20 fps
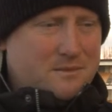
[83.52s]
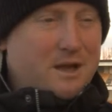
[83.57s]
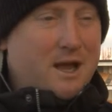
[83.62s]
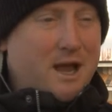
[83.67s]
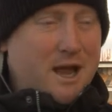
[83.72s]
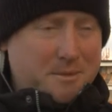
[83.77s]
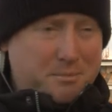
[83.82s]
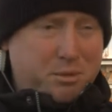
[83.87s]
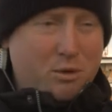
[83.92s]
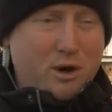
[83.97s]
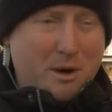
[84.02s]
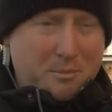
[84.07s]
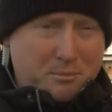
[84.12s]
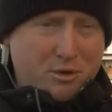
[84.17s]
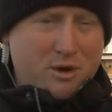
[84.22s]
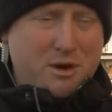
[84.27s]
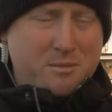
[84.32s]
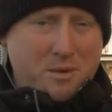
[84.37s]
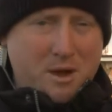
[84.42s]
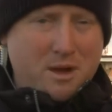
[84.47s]
Yeah, he pulled up
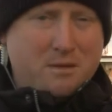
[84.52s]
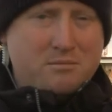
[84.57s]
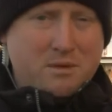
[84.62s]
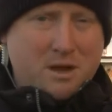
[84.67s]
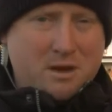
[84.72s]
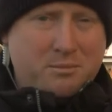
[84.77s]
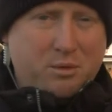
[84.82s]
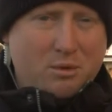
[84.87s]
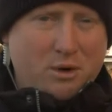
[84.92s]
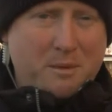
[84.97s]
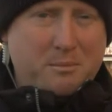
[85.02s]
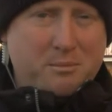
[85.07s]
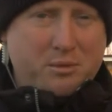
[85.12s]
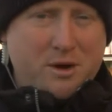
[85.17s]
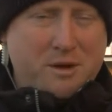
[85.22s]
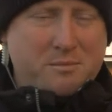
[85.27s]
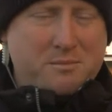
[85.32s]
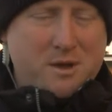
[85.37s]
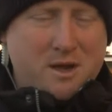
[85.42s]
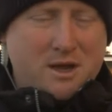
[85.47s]
pretty big. He pulled up
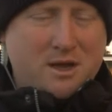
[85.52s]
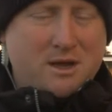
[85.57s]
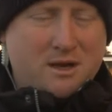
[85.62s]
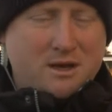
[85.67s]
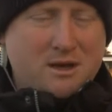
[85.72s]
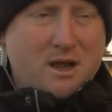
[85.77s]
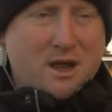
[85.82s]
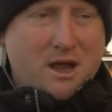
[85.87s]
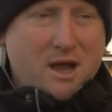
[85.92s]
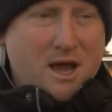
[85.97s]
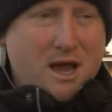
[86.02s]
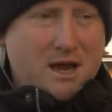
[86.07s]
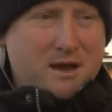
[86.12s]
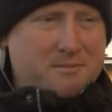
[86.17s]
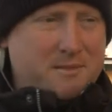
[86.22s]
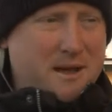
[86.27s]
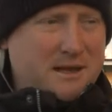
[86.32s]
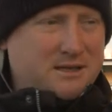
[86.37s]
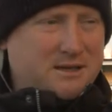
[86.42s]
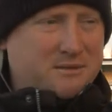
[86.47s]
pretty big and had a
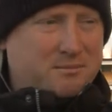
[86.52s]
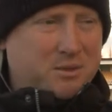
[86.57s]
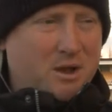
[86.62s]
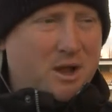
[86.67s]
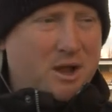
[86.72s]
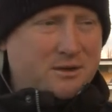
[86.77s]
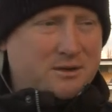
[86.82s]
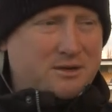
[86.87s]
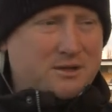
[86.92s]
massive blow,